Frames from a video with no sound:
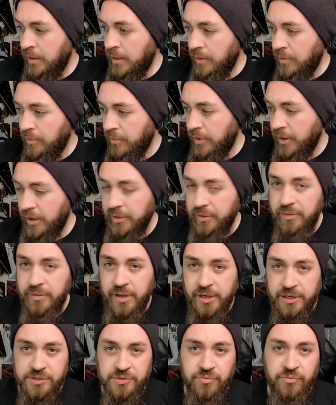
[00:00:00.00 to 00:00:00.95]
Right,
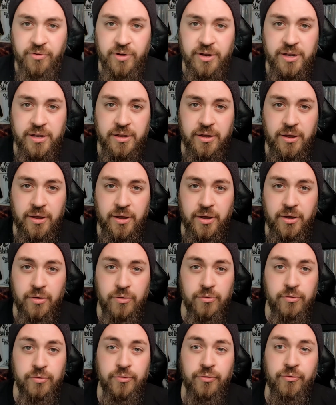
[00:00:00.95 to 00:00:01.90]
next three are
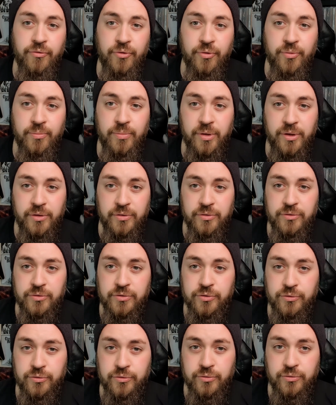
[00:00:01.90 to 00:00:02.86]
all from
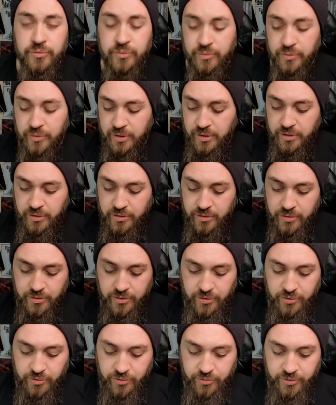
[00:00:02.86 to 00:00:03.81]

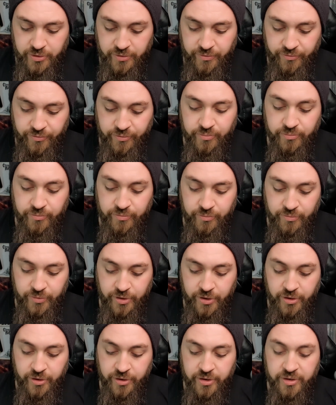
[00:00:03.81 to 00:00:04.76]
they're from
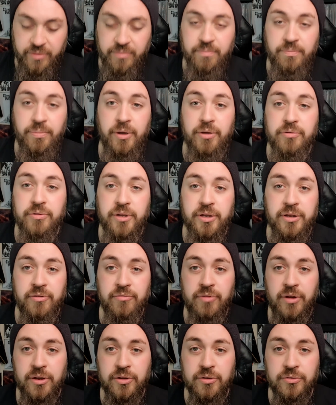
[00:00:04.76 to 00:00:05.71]
Iron Bonehead
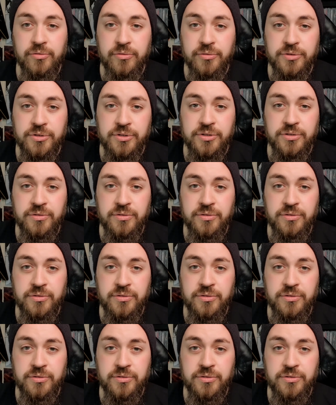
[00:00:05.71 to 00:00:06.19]
Records.